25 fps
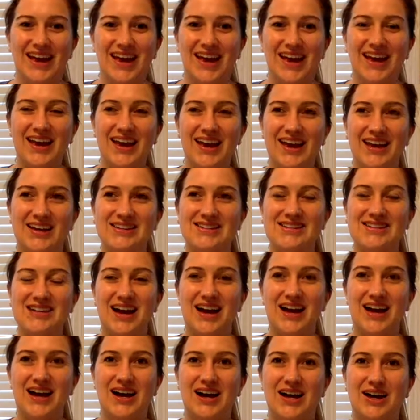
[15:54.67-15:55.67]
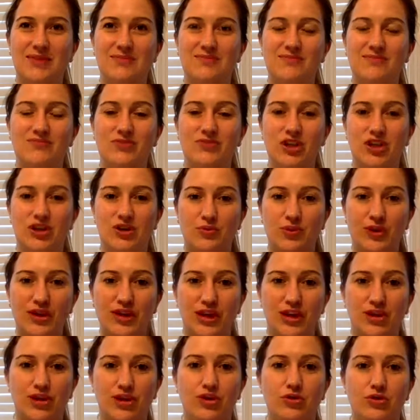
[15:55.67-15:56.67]
And, we
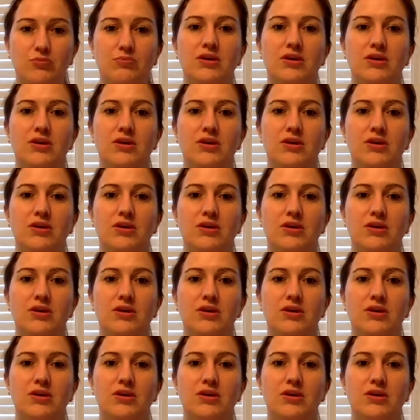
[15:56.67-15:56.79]
get new